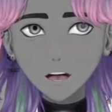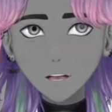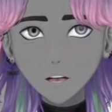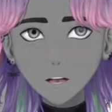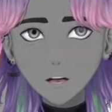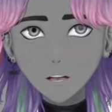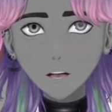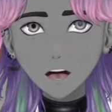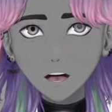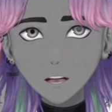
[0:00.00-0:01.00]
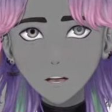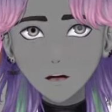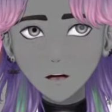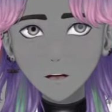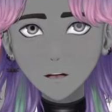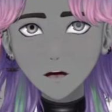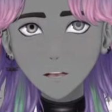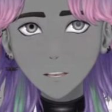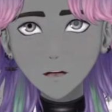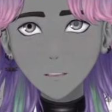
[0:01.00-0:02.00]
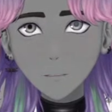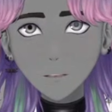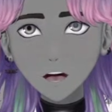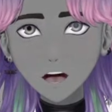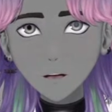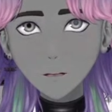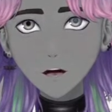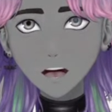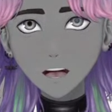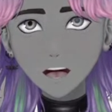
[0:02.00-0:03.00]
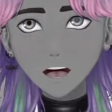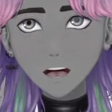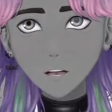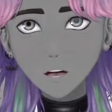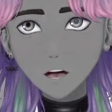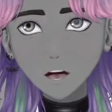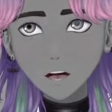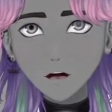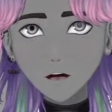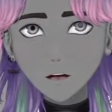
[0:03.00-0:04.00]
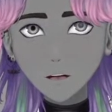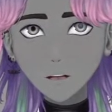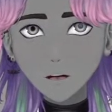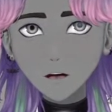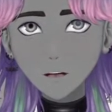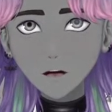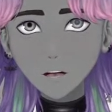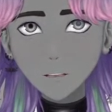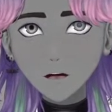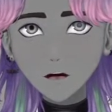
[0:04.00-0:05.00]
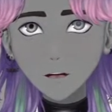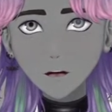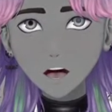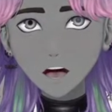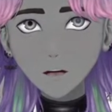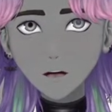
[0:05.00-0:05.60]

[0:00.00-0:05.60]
analytical tools to become better at analysis of different art mediums,